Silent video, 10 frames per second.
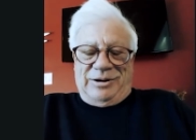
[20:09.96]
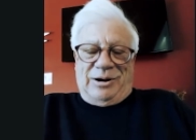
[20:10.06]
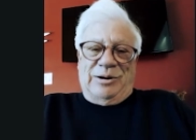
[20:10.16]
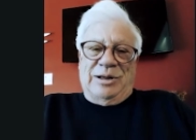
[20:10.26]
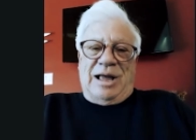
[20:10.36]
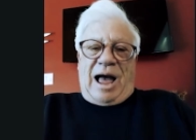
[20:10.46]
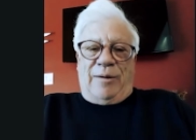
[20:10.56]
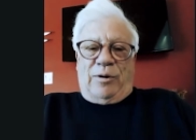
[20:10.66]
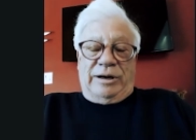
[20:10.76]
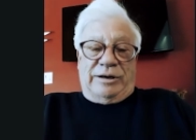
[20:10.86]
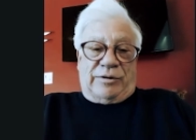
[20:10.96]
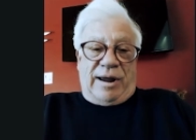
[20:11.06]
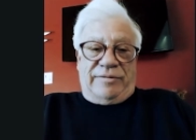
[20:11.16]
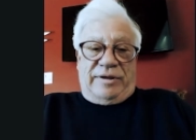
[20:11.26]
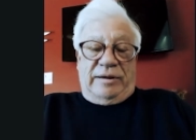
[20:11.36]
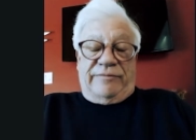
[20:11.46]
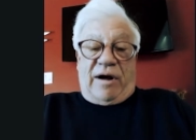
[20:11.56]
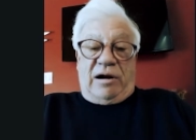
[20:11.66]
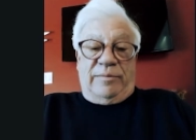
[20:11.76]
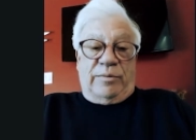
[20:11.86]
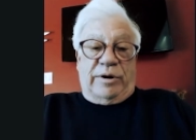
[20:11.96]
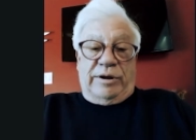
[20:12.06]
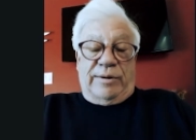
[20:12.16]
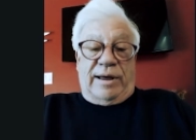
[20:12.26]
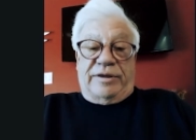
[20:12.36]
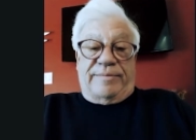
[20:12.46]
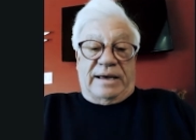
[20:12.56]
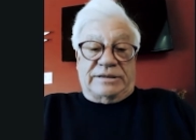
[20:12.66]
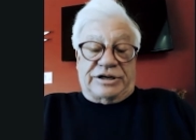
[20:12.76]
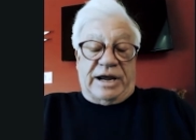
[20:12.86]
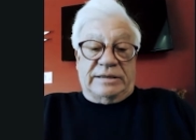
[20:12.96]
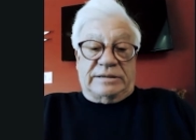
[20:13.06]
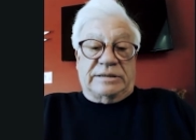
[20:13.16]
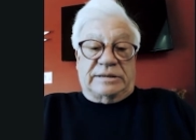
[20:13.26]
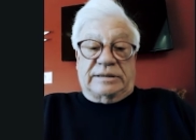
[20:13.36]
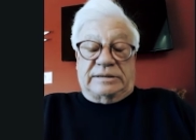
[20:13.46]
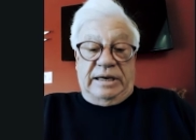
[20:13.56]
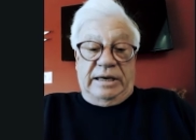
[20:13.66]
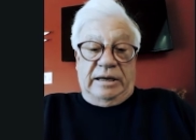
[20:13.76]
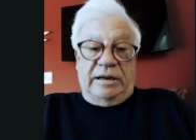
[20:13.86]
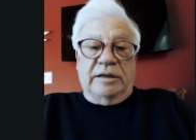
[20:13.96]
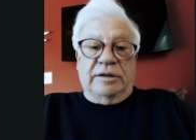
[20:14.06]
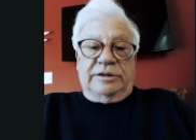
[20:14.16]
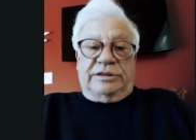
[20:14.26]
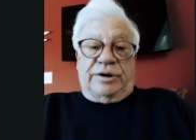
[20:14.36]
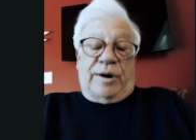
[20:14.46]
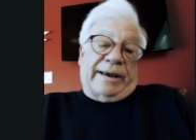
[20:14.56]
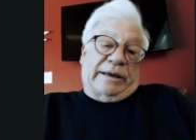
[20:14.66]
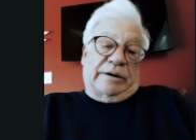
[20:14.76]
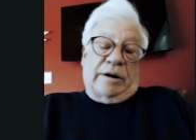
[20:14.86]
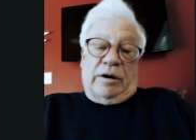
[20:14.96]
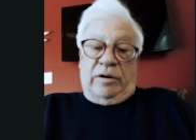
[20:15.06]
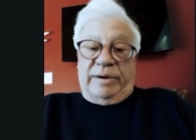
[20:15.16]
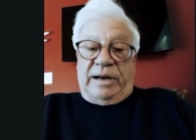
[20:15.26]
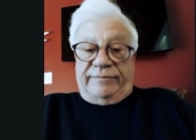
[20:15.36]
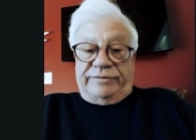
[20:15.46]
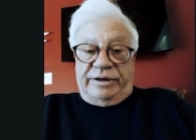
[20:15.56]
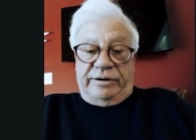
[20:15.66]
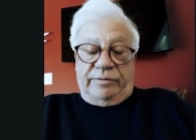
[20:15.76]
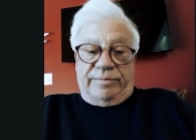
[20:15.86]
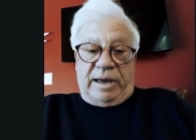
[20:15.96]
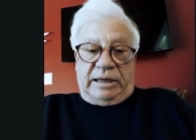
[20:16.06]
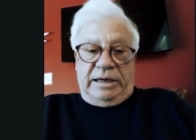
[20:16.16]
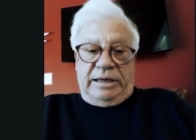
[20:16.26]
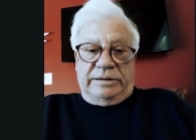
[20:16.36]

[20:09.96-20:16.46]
know, I wanted to create the environment where you had the best chance to succeed, so I could go home and have dinner with my kids,